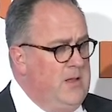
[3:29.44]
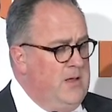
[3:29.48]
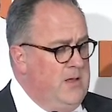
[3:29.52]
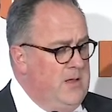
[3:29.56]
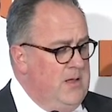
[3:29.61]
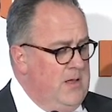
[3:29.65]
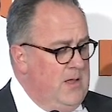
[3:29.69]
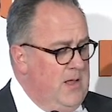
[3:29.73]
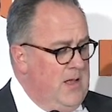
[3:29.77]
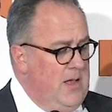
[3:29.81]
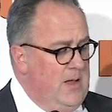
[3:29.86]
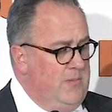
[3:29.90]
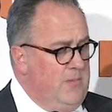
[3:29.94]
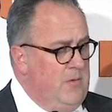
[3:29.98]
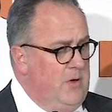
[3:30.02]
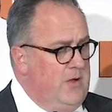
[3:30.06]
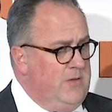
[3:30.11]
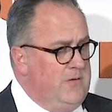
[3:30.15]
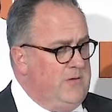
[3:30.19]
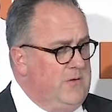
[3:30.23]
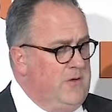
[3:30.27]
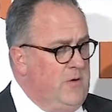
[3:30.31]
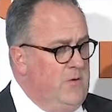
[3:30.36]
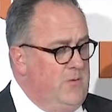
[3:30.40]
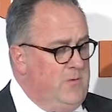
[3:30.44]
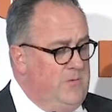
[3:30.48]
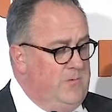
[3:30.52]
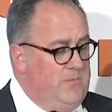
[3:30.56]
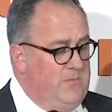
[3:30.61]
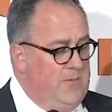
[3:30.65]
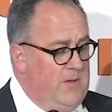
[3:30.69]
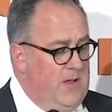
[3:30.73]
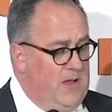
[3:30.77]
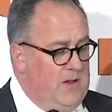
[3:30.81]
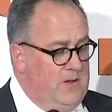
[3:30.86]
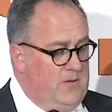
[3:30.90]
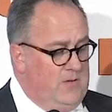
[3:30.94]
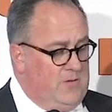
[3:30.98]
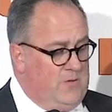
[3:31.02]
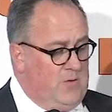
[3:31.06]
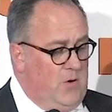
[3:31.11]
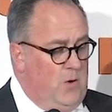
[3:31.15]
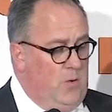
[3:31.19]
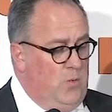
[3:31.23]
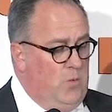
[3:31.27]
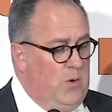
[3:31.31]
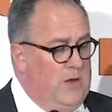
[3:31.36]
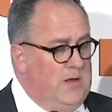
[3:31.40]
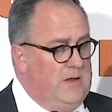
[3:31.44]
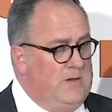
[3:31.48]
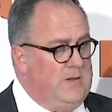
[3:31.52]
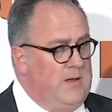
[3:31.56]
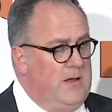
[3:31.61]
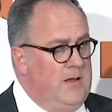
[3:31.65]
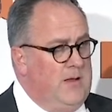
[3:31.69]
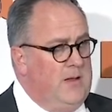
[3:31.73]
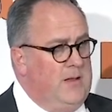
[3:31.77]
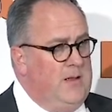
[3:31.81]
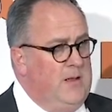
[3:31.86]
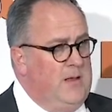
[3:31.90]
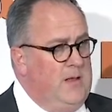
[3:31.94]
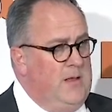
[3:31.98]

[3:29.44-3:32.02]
and myself and Scott Winter,